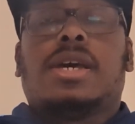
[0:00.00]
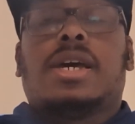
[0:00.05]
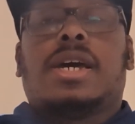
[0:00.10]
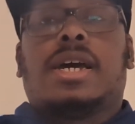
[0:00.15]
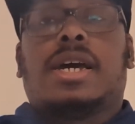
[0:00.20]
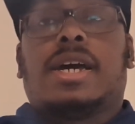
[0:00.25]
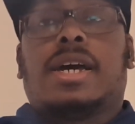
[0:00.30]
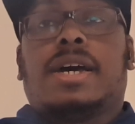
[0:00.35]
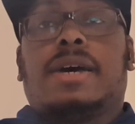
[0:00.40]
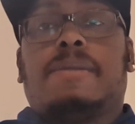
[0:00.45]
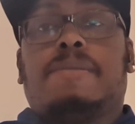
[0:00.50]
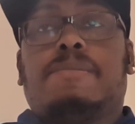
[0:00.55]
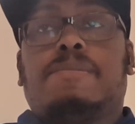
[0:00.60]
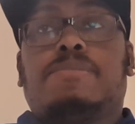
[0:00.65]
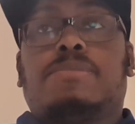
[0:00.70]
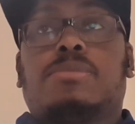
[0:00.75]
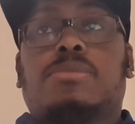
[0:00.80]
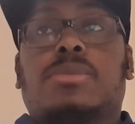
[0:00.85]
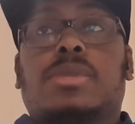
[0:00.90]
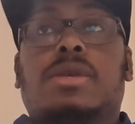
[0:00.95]

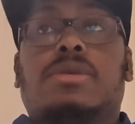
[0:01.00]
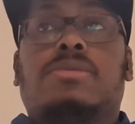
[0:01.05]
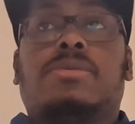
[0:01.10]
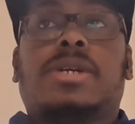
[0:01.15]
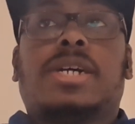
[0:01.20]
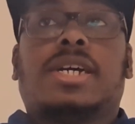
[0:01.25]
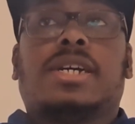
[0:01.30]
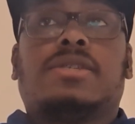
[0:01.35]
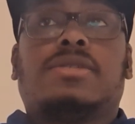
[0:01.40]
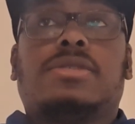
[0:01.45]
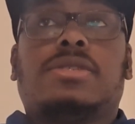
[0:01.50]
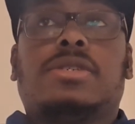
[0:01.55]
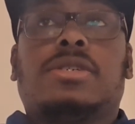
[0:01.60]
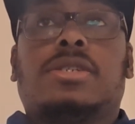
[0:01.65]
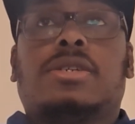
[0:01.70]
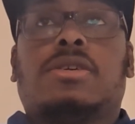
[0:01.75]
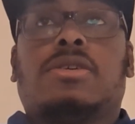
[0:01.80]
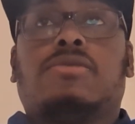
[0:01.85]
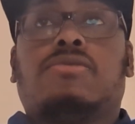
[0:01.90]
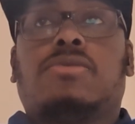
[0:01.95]
where you
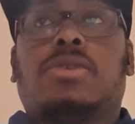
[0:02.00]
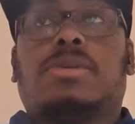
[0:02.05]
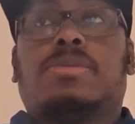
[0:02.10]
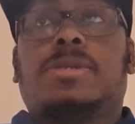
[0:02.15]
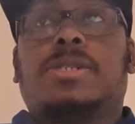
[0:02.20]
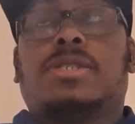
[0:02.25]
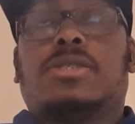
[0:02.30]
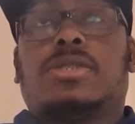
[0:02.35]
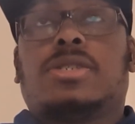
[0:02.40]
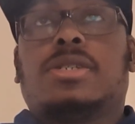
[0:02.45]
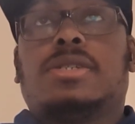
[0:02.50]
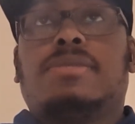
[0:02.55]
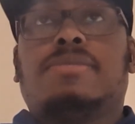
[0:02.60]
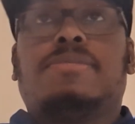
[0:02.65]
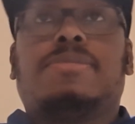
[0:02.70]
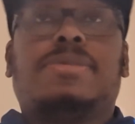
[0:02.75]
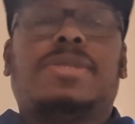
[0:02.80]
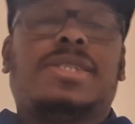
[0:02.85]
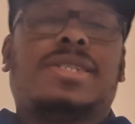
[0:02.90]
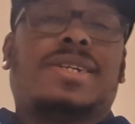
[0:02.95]
know,
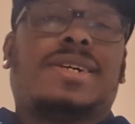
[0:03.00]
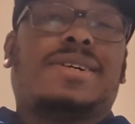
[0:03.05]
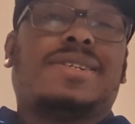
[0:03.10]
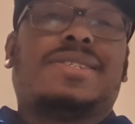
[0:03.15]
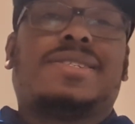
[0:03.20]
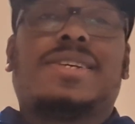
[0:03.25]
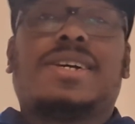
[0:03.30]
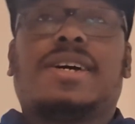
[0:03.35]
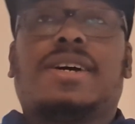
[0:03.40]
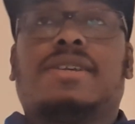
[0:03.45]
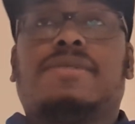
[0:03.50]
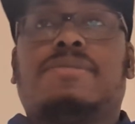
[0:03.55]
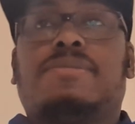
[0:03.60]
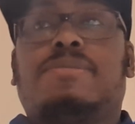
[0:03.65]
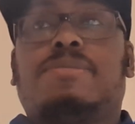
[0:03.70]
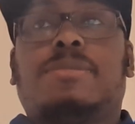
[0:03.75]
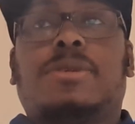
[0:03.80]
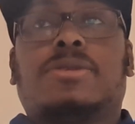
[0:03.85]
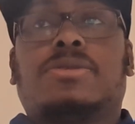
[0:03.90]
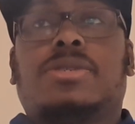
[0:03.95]
Robinson, you know, he's hurt
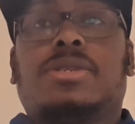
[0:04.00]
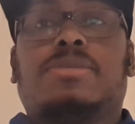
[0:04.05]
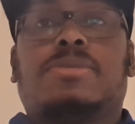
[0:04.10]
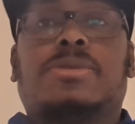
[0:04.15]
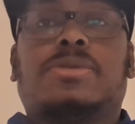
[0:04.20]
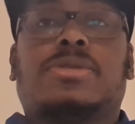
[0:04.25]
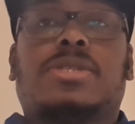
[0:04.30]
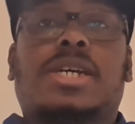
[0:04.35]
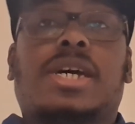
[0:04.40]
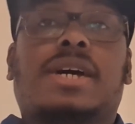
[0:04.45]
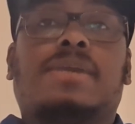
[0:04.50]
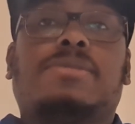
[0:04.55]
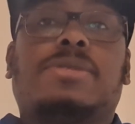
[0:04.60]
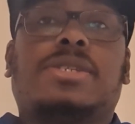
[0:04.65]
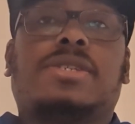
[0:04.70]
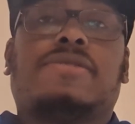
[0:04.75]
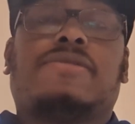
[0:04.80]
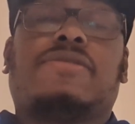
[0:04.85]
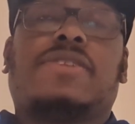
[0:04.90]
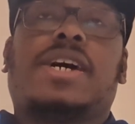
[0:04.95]
multiple times
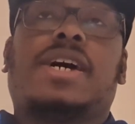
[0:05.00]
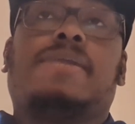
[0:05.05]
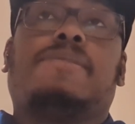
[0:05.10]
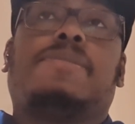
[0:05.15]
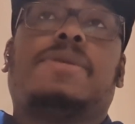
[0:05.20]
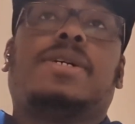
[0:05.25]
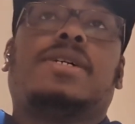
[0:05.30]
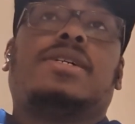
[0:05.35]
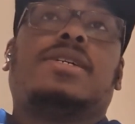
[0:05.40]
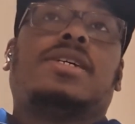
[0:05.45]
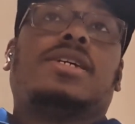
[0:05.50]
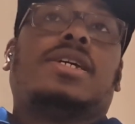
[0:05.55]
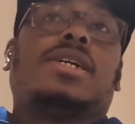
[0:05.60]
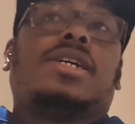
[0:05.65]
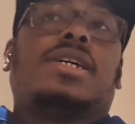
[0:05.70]
in a fight, but